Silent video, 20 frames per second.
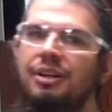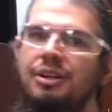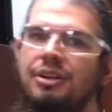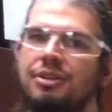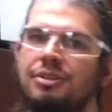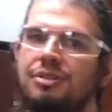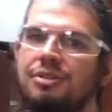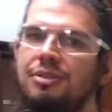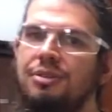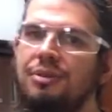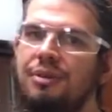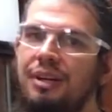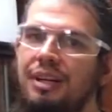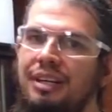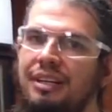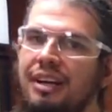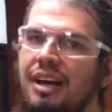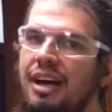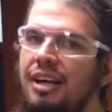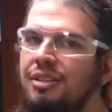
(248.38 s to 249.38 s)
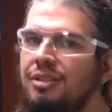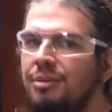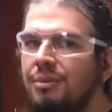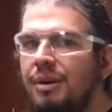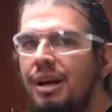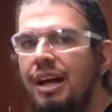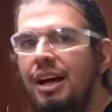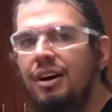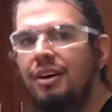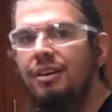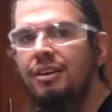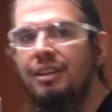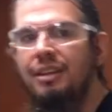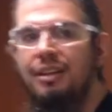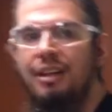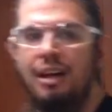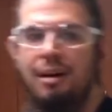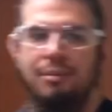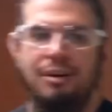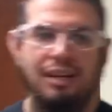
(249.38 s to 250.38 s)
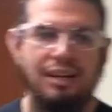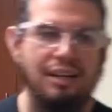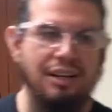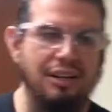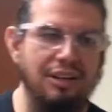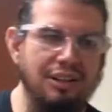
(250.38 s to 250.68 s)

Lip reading: It's doing nice. Well, I'm gonna